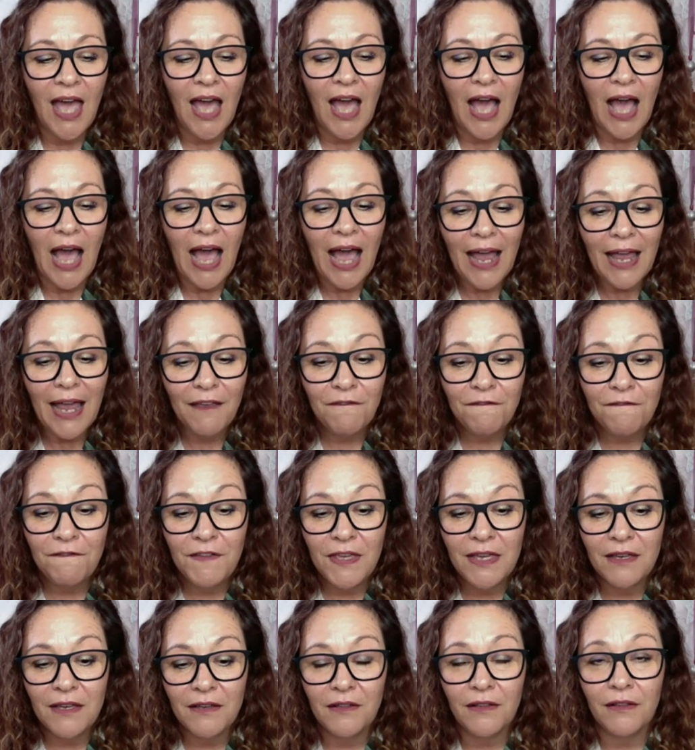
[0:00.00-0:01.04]
I
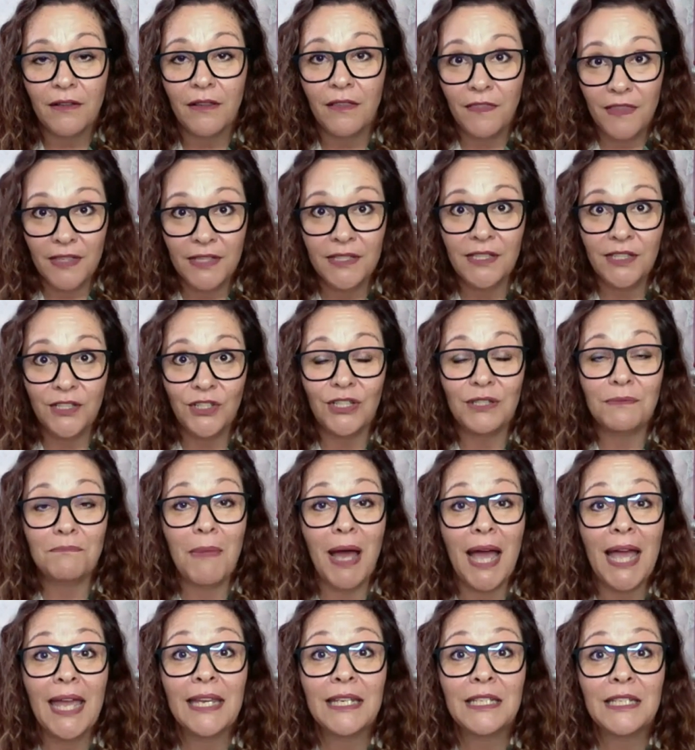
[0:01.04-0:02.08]
feel, this is just
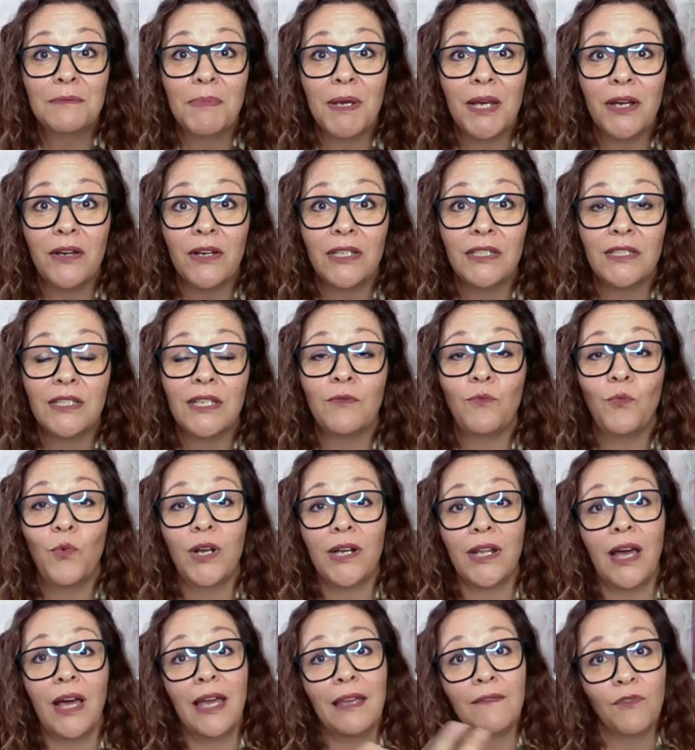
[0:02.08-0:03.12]
my experience and what
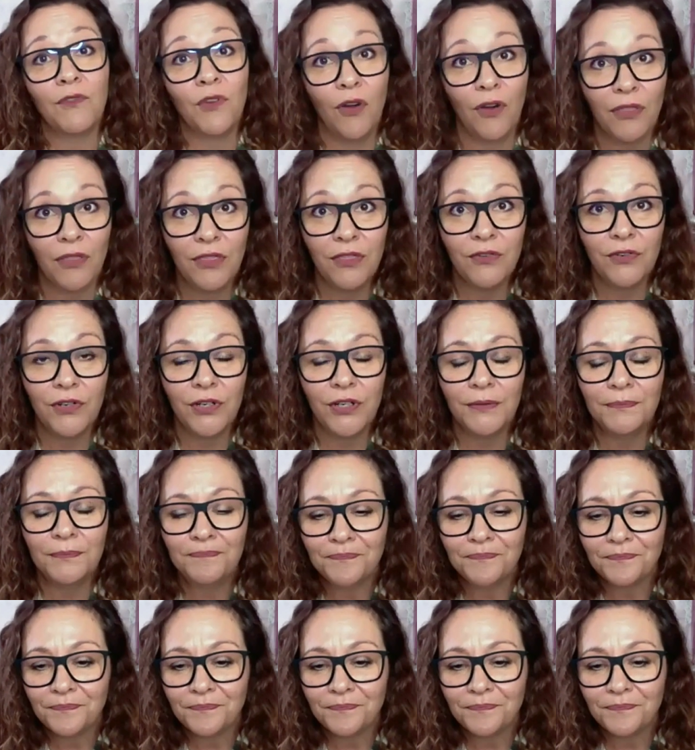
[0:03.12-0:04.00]
I've gone through,